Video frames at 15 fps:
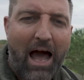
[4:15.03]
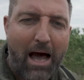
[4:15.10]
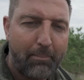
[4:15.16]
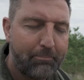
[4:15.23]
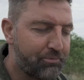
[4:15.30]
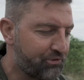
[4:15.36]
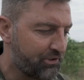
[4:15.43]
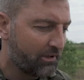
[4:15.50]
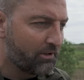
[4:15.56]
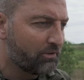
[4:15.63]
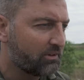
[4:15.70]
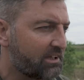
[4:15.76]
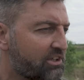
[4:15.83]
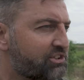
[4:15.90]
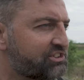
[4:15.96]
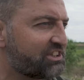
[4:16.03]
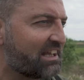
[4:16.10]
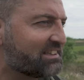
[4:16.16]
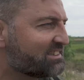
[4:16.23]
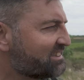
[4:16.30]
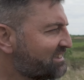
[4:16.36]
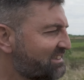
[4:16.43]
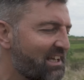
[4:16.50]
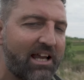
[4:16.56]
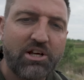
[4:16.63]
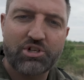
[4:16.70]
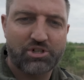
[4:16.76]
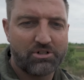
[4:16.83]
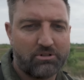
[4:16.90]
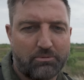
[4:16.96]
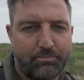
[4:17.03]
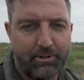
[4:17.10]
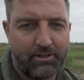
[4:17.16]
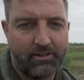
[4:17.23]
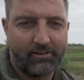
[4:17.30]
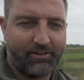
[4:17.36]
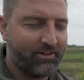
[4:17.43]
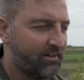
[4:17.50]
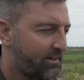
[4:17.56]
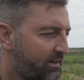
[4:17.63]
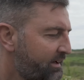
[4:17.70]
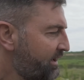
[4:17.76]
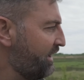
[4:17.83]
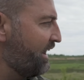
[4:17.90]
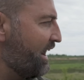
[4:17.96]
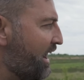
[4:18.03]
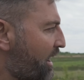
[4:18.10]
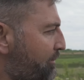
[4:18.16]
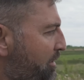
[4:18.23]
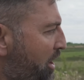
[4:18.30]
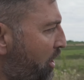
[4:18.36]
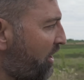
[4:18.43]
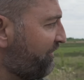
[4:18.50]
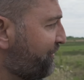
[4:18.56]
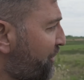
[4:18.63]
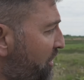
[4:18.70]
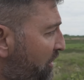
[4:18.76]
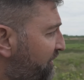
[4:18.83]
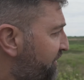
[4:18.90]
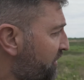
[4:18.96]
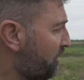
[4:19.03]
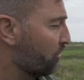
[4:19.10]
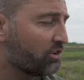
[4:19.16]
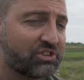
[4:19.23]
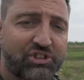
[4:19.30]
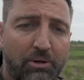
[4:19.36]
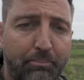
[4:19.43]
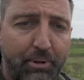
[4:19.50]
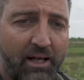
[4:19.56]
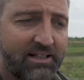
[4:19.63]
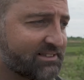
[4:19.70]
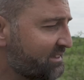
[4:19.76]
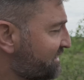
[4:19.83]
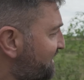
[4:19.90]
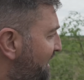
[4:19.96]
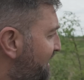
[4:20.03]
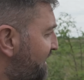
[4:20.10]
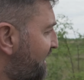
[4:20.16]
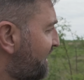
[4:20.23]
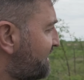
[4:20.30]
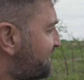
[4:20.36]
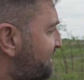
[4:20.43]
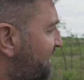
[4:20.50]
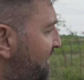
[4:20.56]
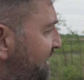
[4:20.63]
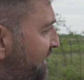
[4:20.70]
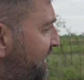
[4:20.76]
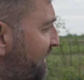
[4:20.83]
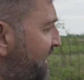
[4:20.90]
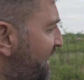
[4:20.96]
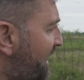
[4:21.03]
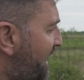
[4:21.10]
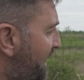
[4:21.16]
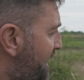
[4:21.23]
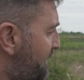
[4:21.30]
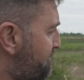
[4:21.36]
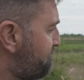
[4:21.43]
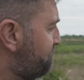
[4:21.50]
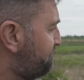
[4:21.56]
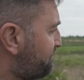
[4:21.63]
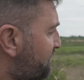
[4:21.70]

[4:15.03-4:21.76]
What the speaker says: absolutely sensational bird, and often overlooked at places like this. They're